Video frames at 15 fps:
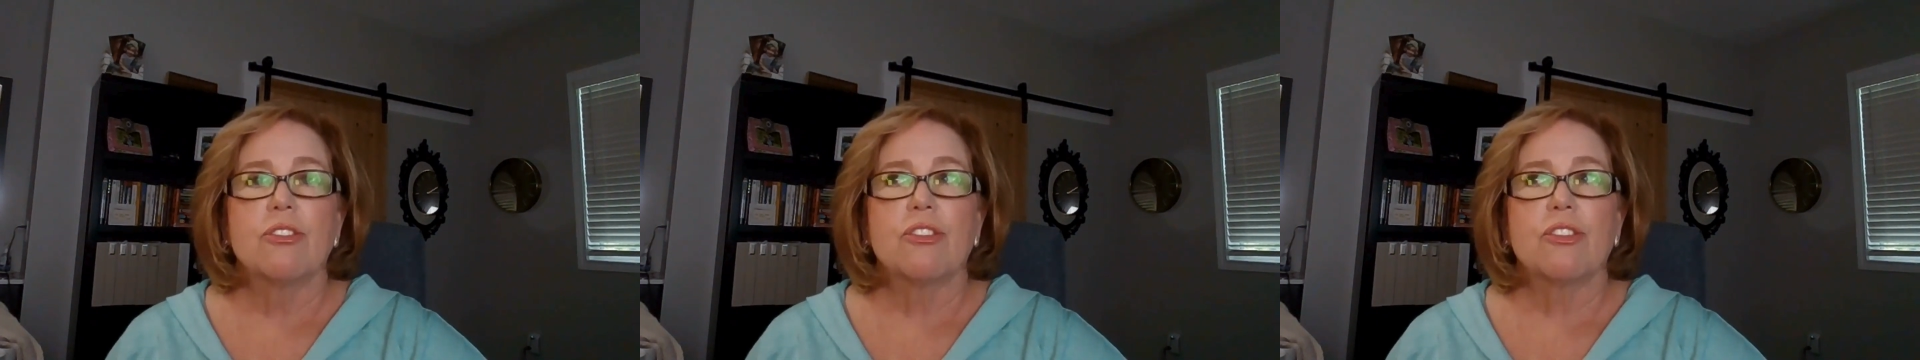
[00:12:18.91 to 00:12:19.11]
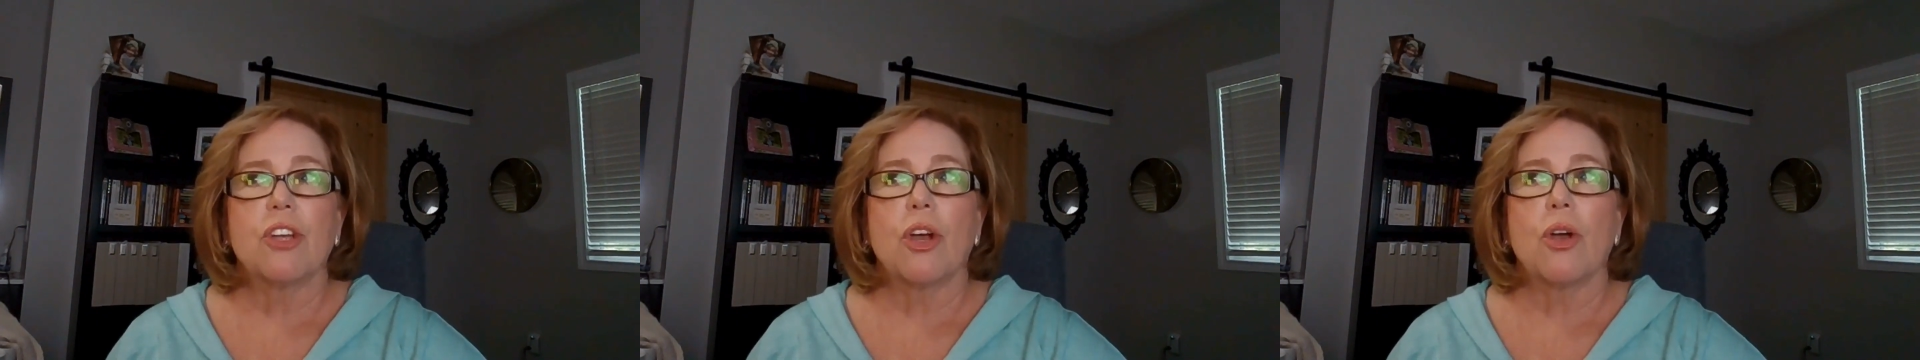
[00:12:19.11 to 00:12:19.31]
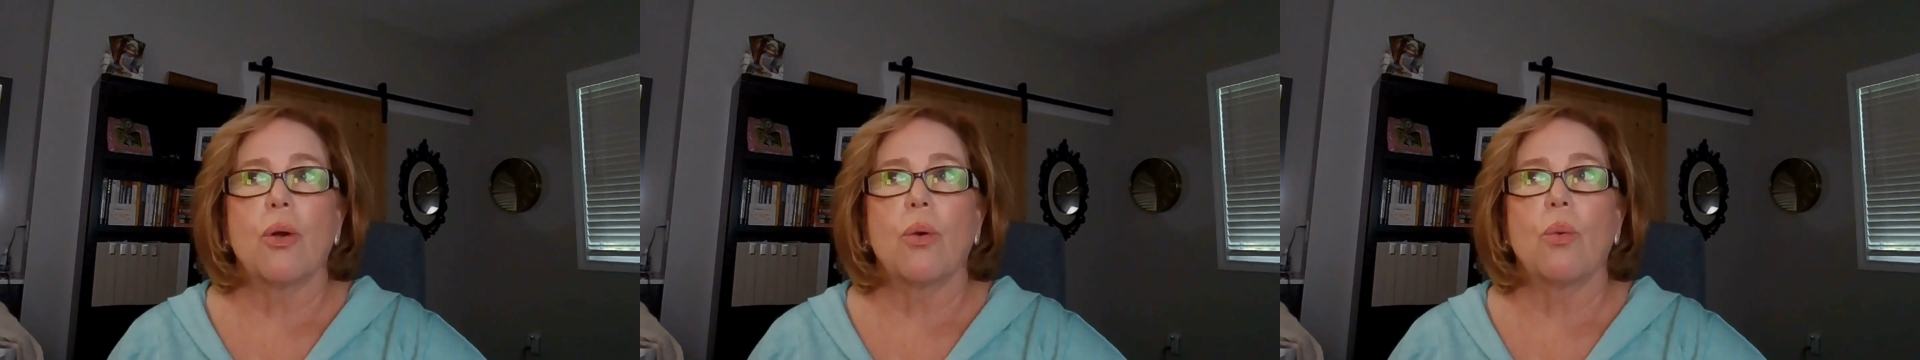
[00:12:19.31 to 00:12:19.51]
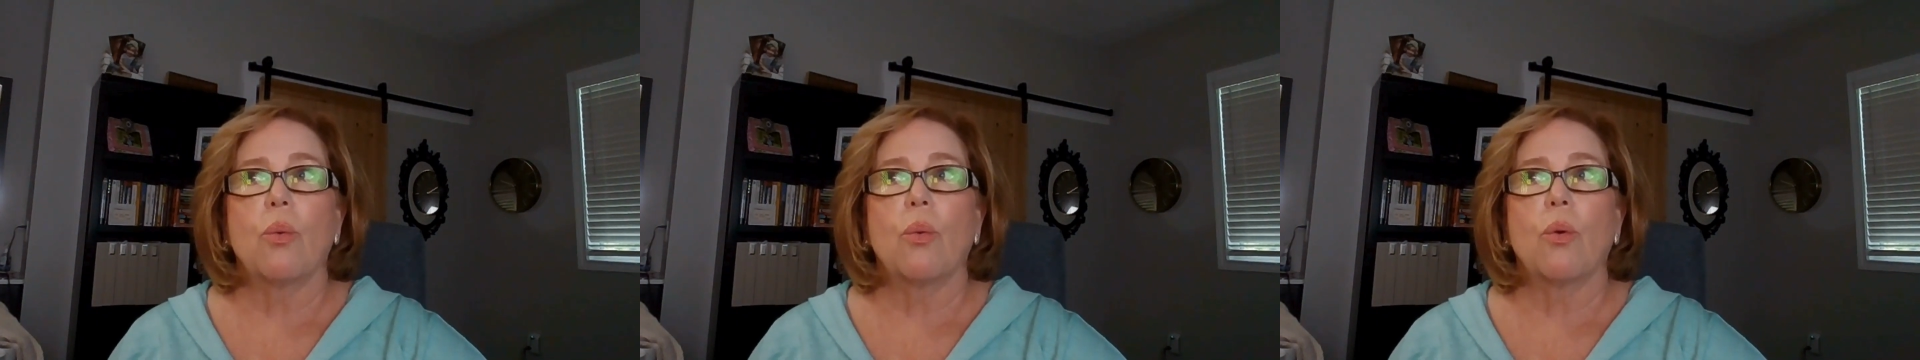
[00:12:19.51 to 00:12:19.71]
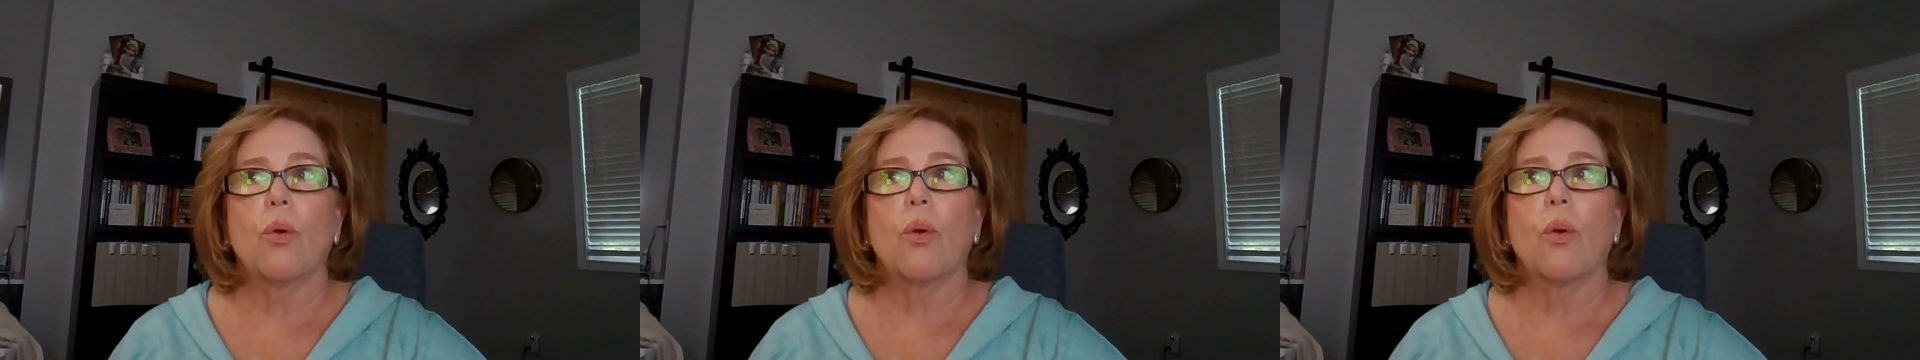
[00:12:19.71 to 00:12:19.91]

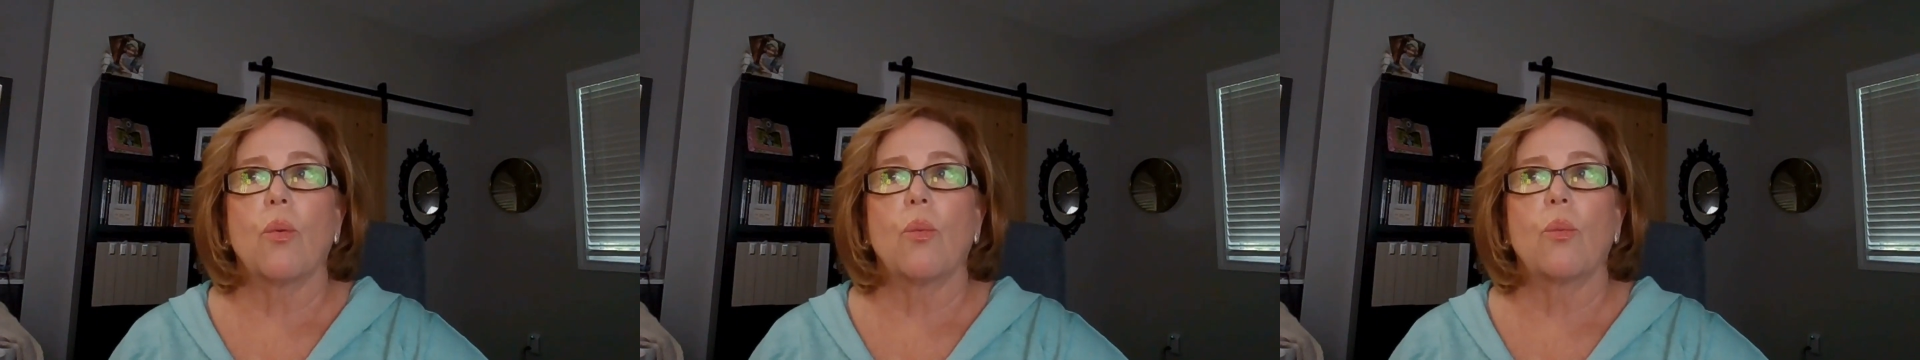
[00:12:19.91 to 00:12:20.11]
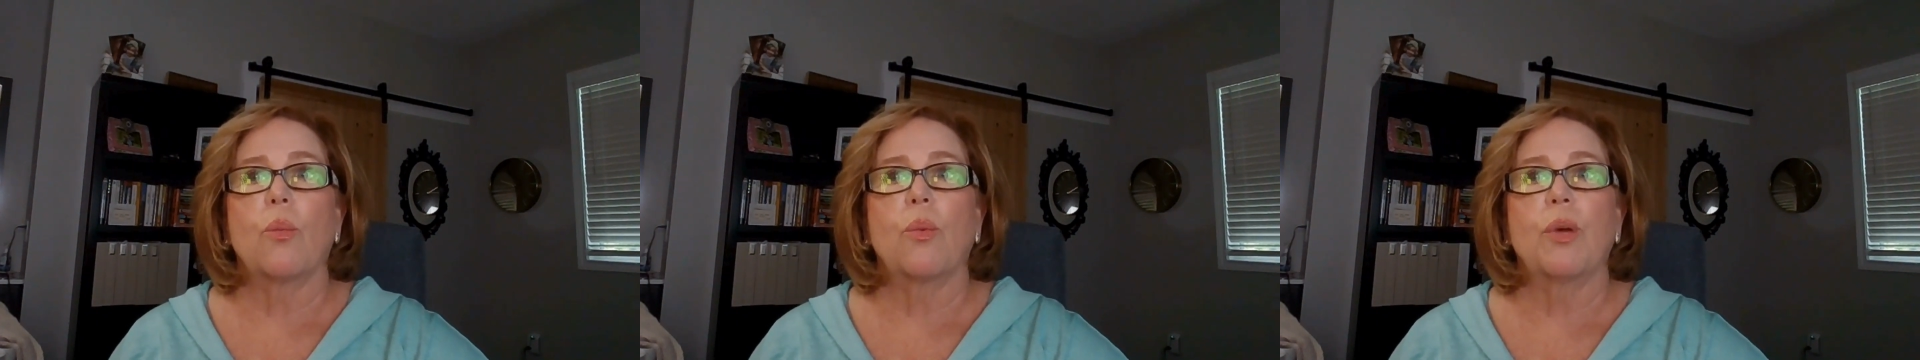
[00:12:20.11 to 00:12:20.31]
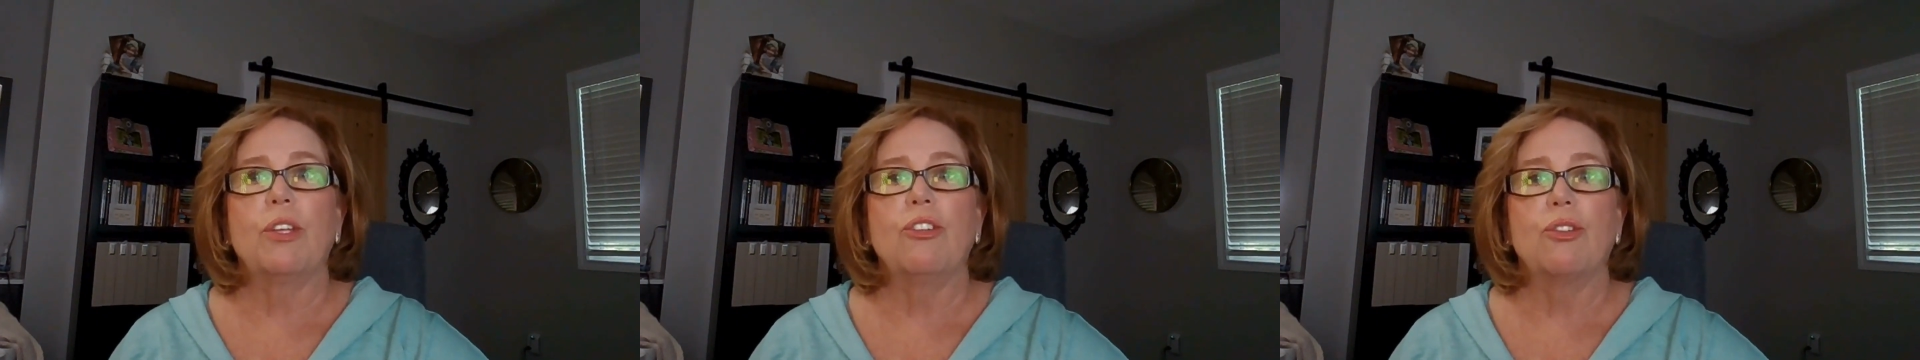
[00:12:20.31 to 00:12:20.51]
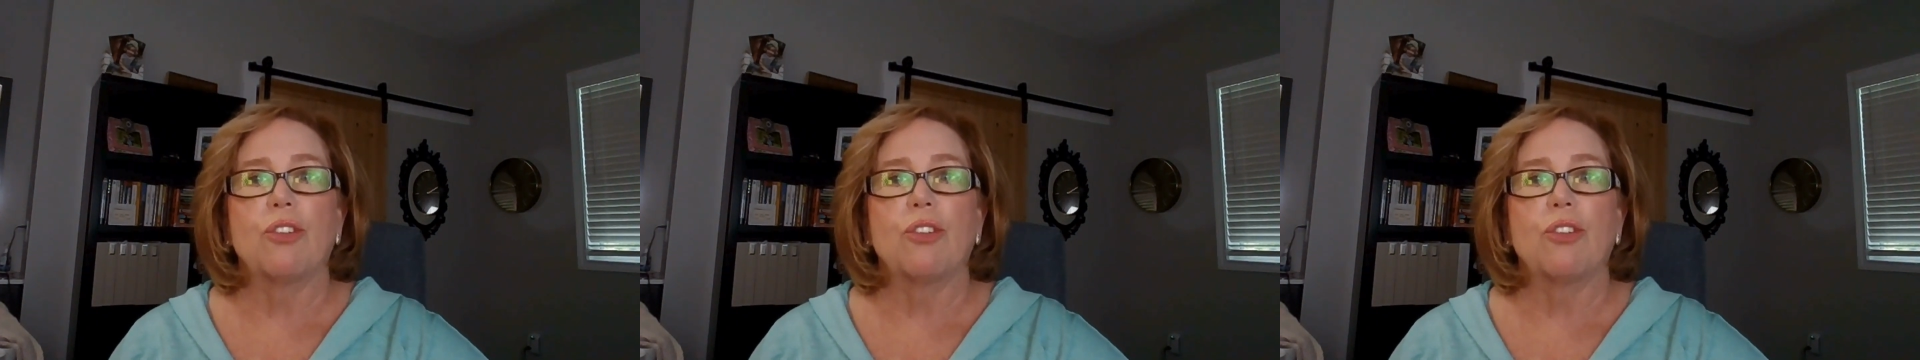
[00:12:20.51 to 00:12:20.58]
So when